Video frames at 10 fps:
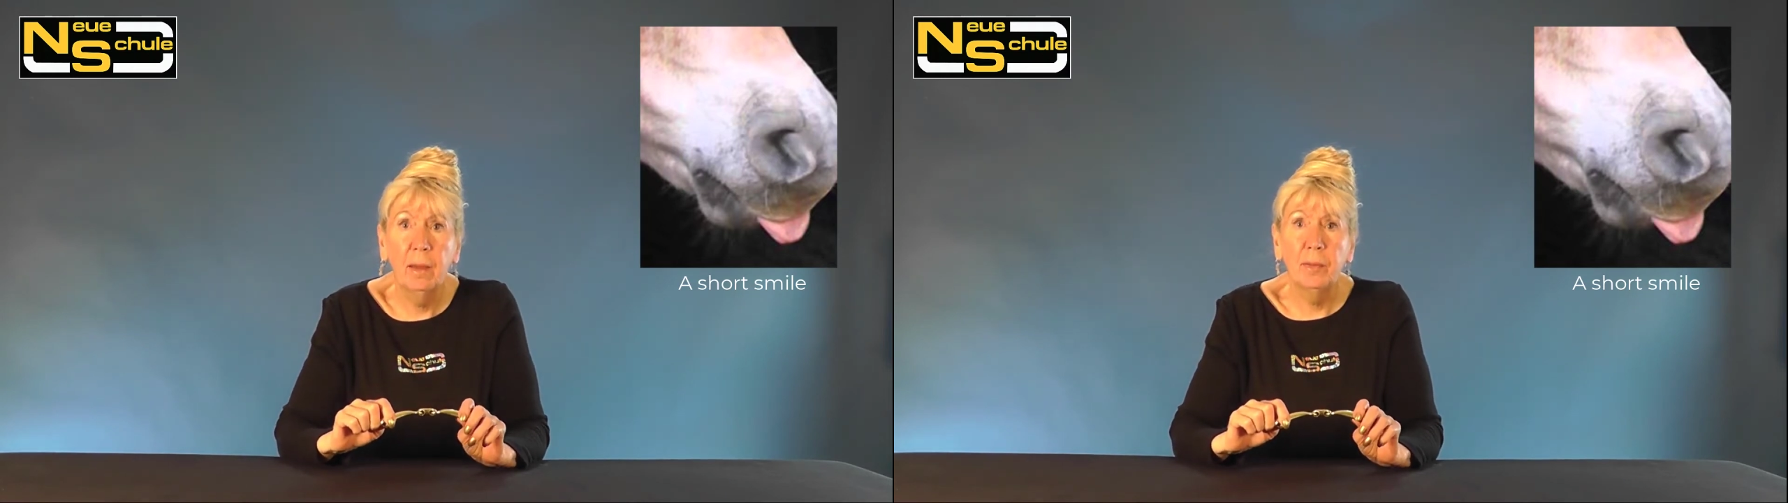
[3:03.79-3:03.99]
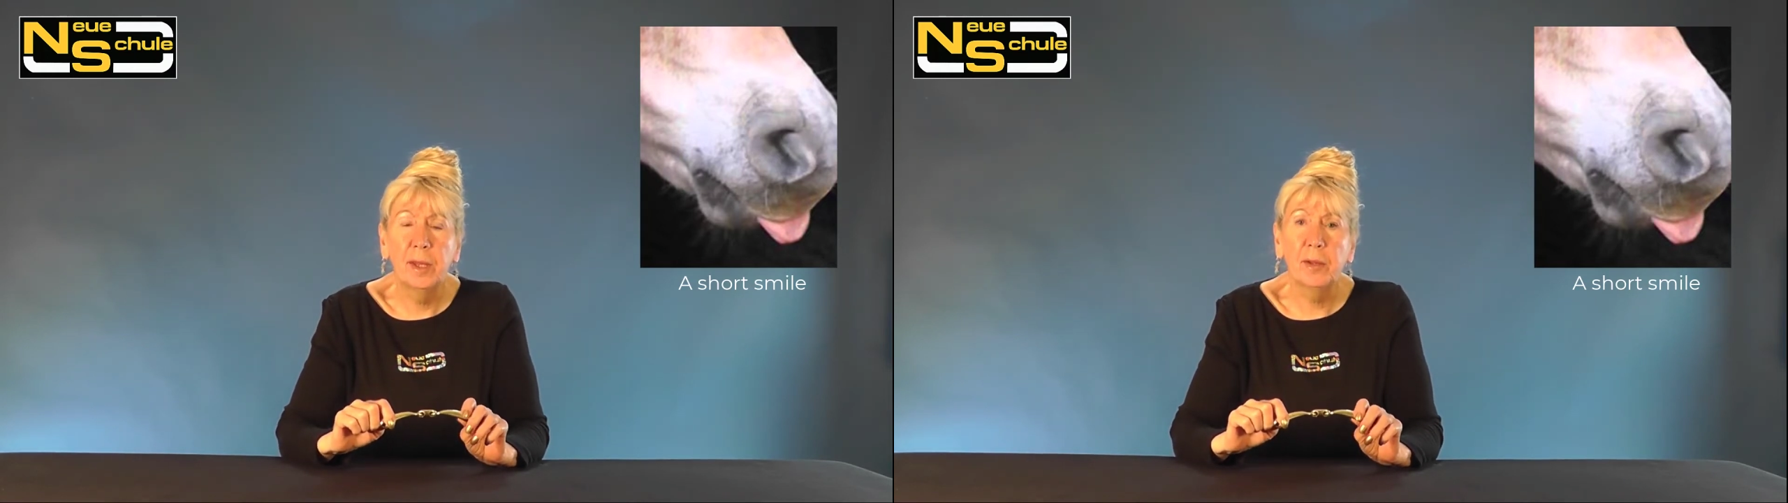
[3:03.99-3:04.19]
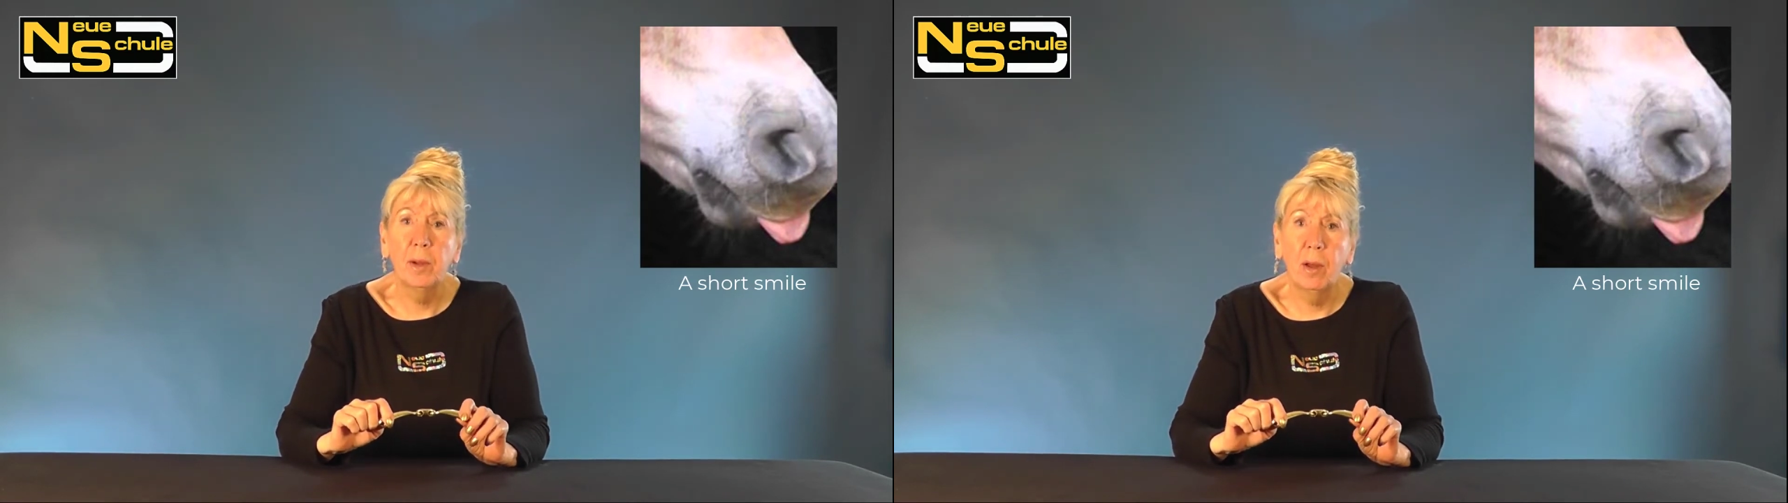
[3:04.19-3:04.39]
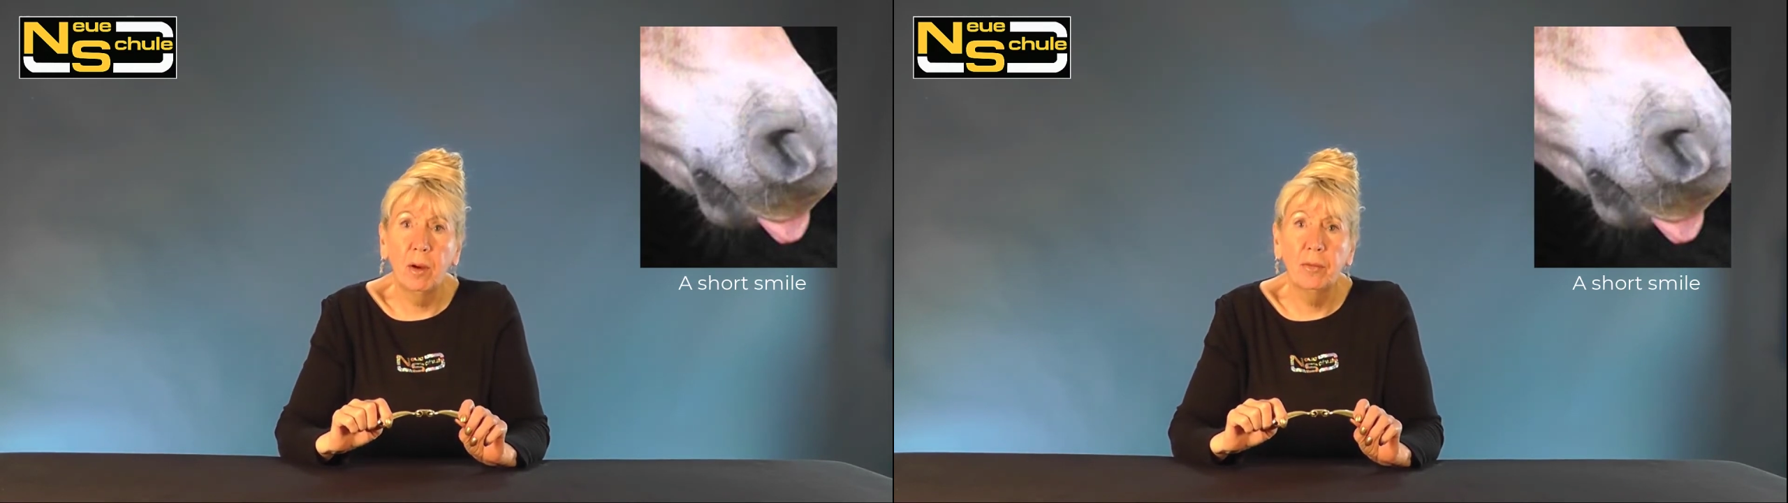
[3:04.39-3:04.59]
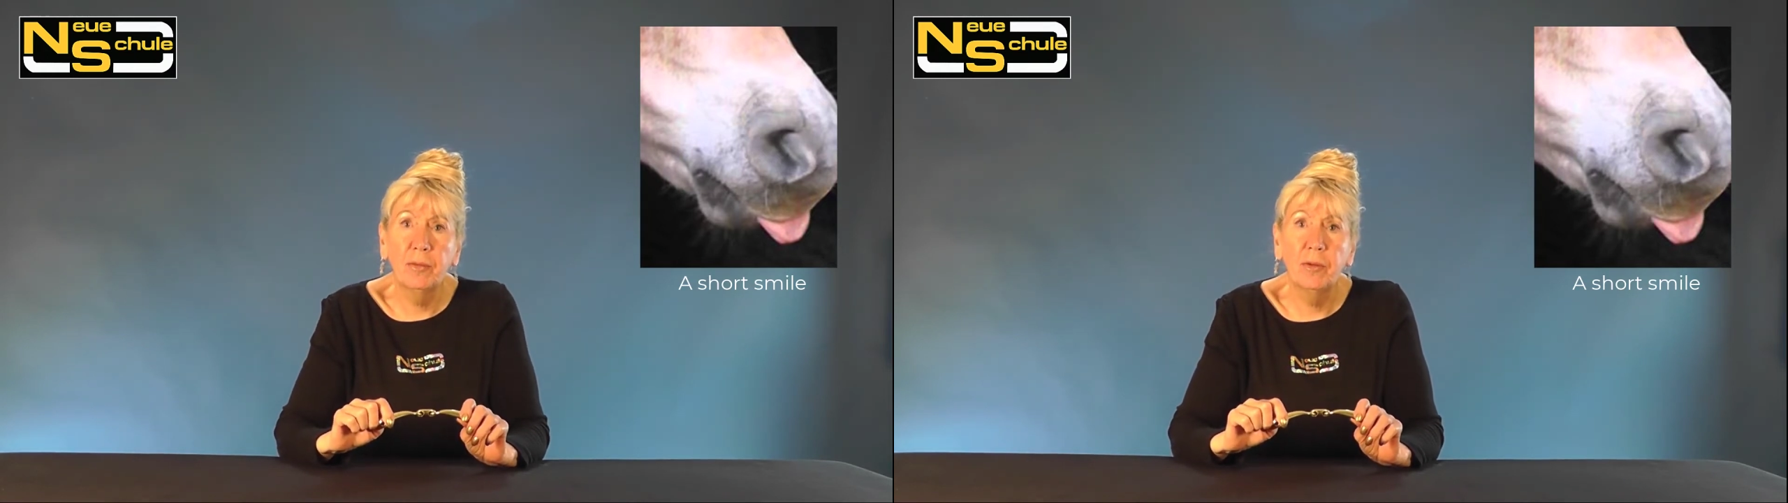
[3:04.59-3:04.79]
this will
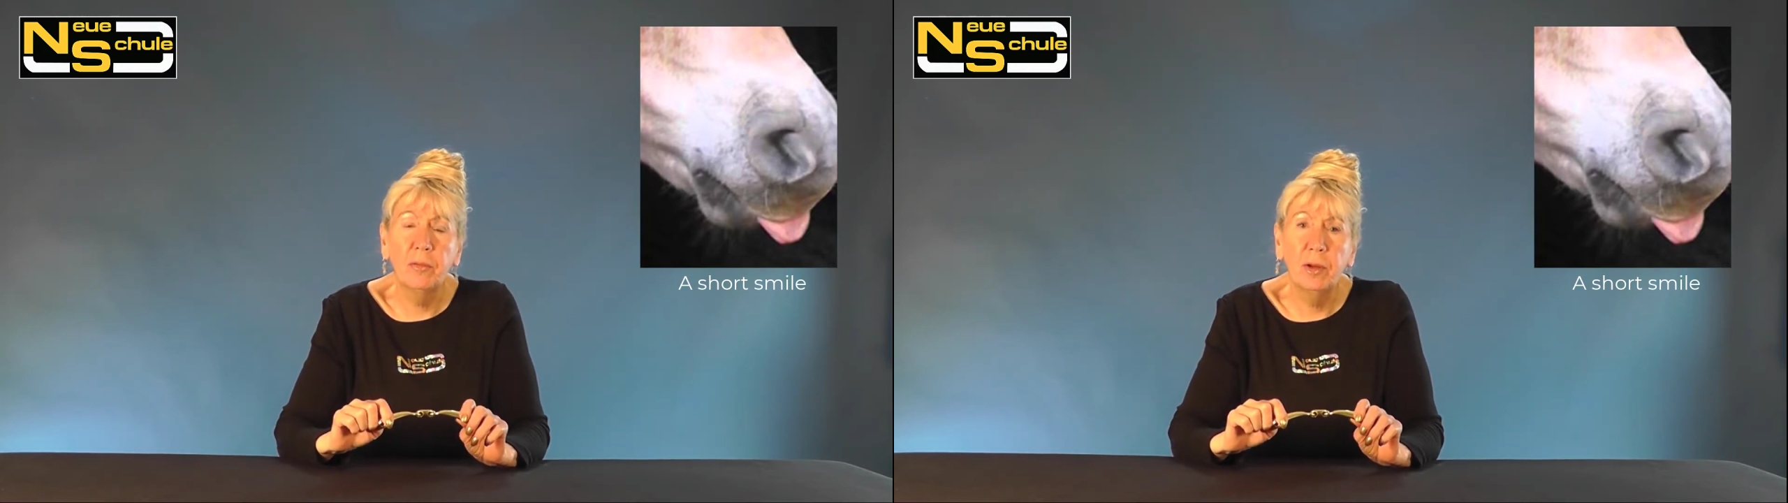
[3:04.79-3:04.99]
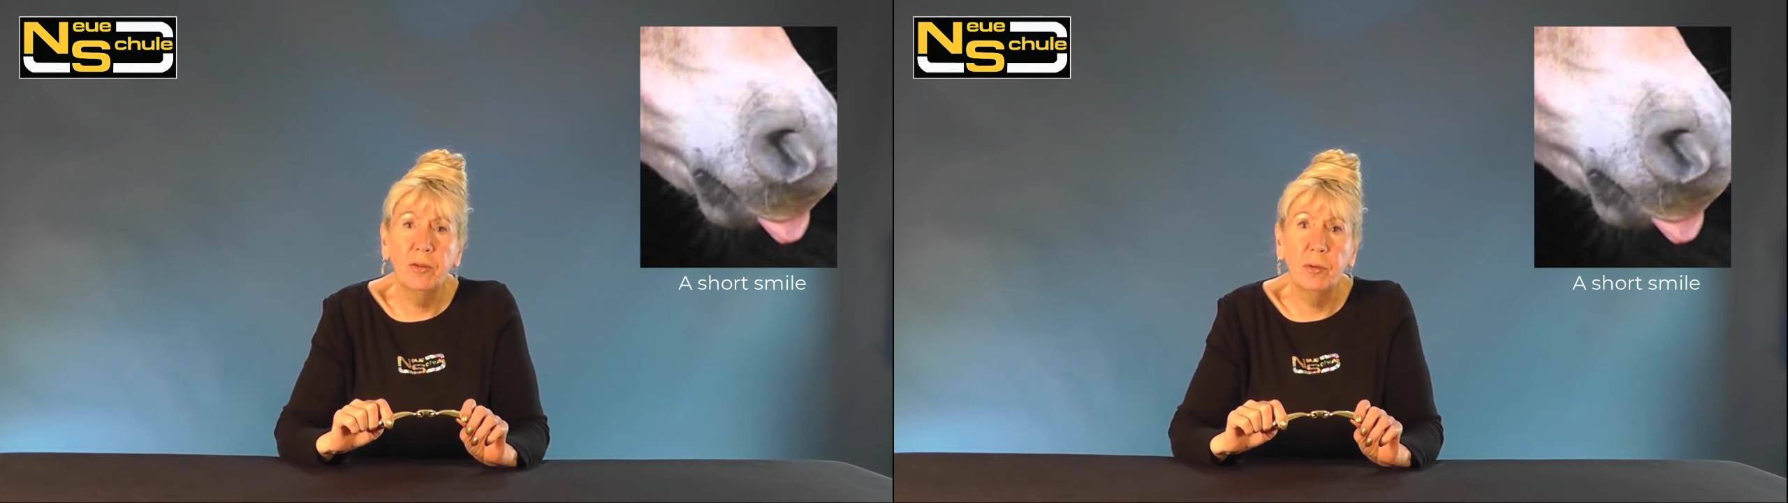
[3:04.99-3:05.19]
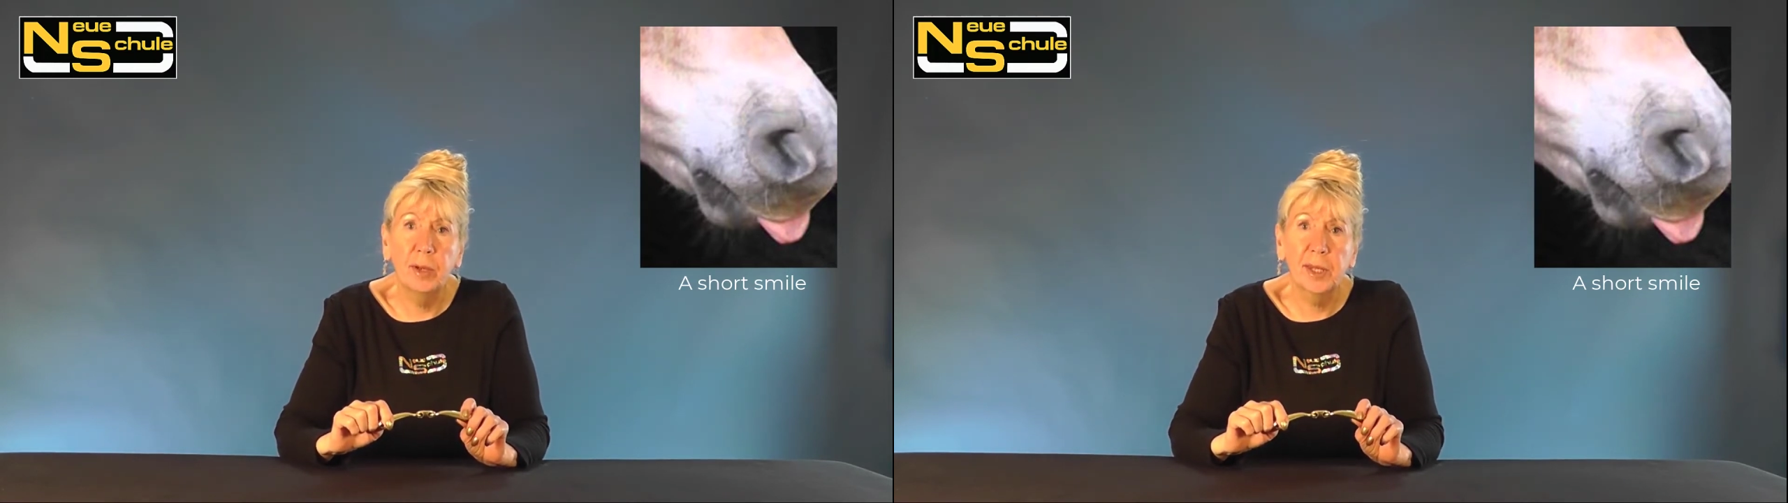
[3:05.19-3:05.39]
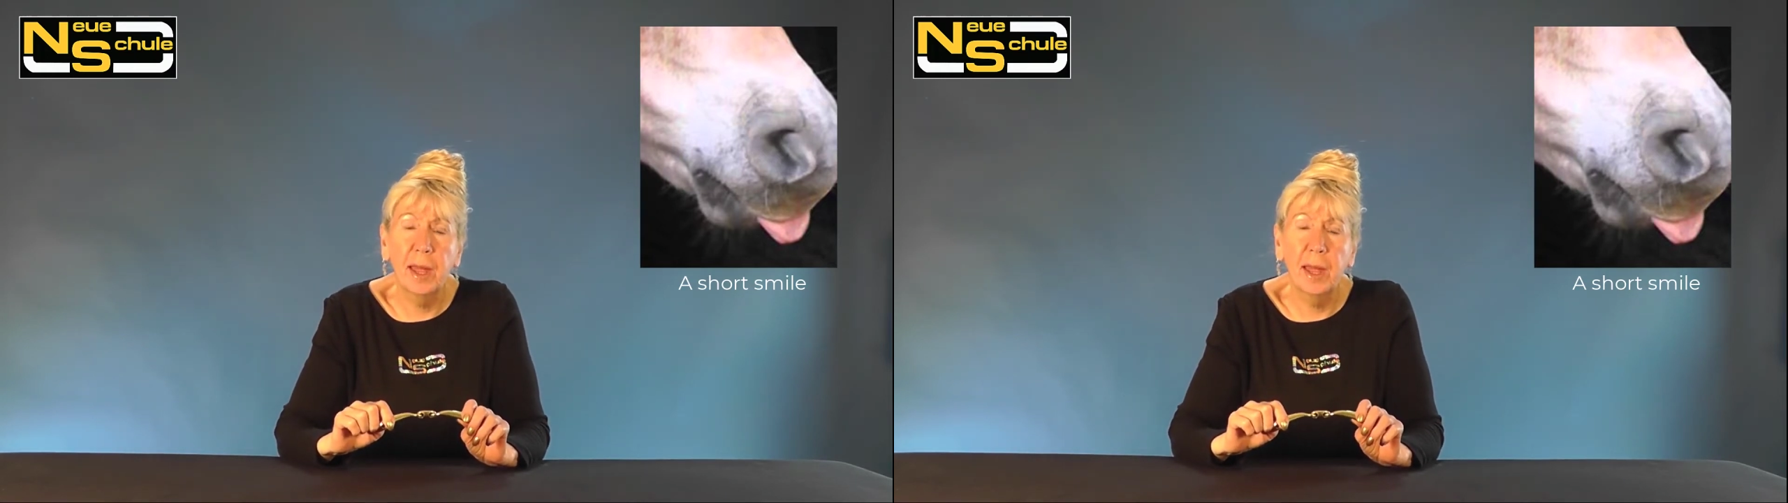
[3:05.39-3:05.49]
often reduce